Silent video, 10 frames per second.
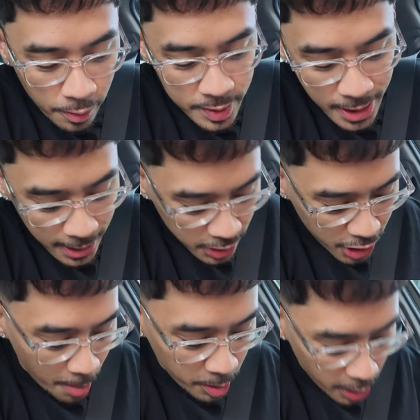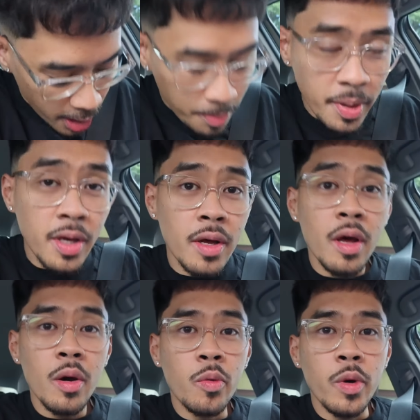It was nice chopping it up
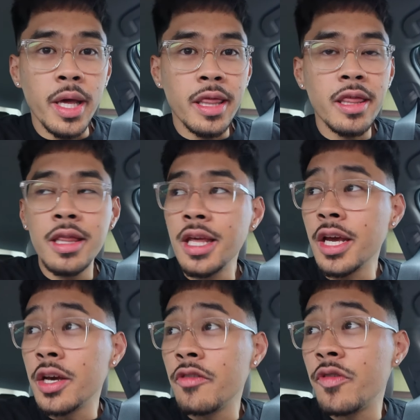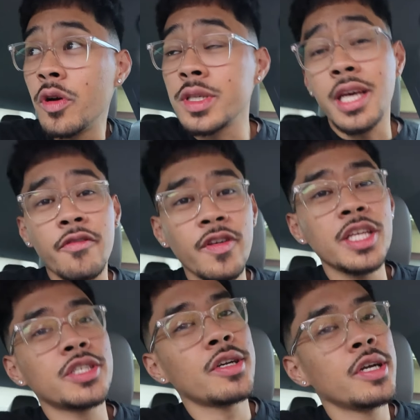with the good folks at
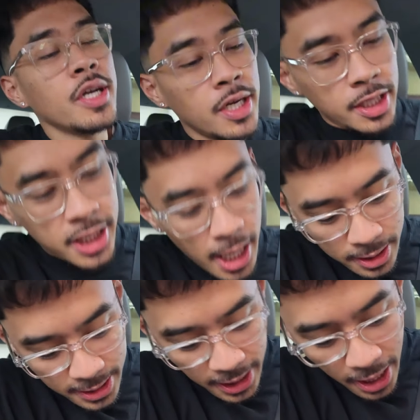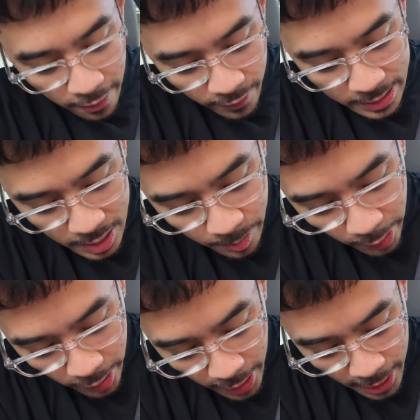Feature. Shout out to Kev, it's his
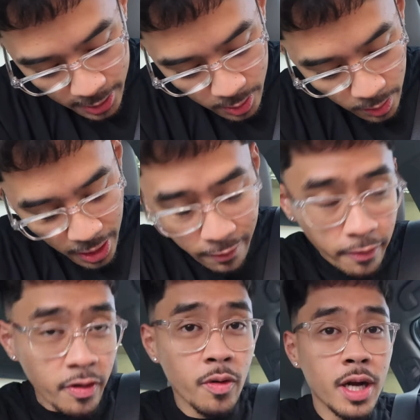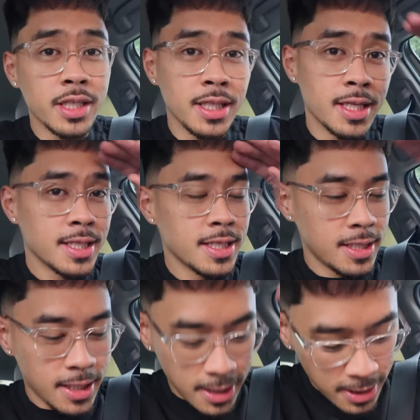birthday. So, Kev, if you're watching this,
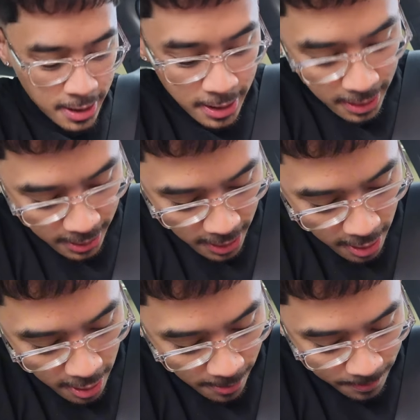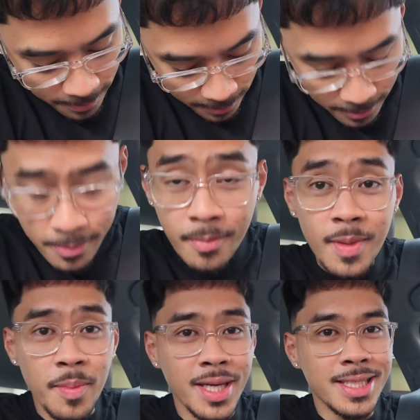um,
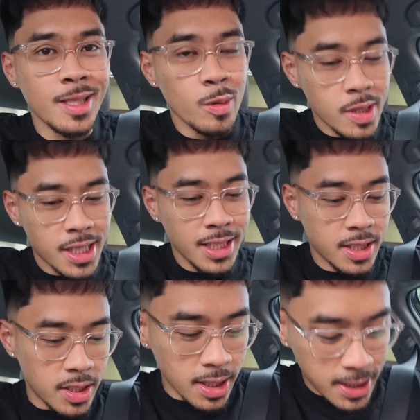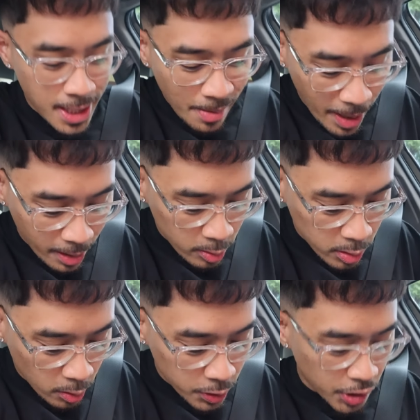big salute skis to the St. Michael
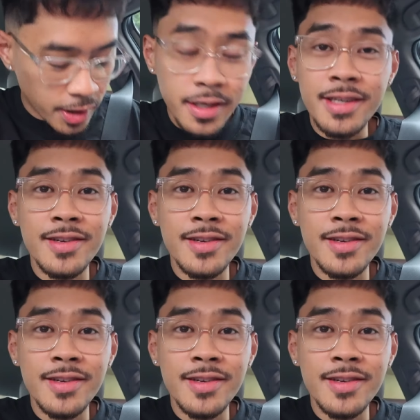Soldier.